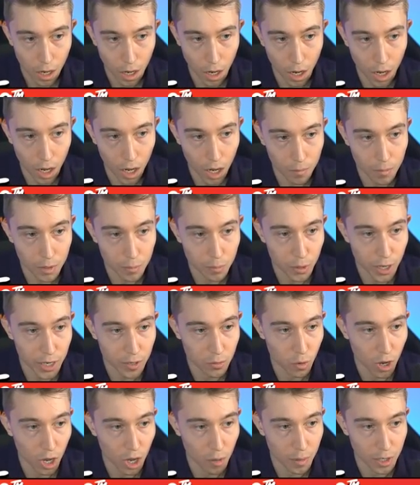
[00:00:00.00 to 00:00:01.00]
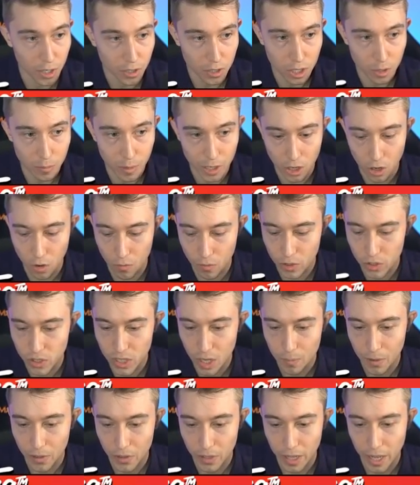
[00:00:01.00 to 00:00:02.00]
Um, you played well, but a little bit
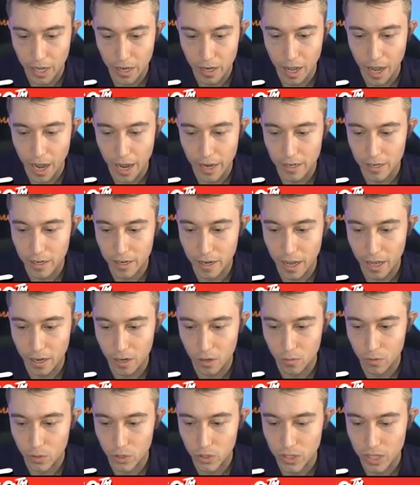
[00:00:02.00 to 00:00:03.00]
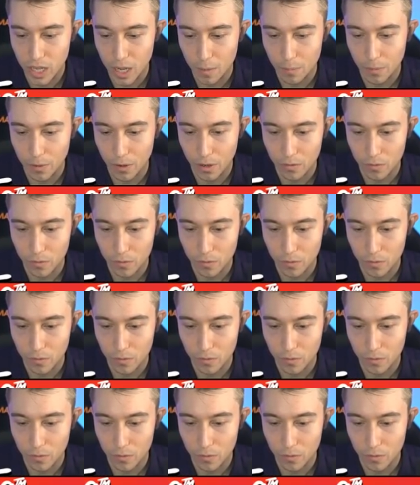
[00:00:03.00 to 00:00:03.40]
overstep on the end. I did not overstep.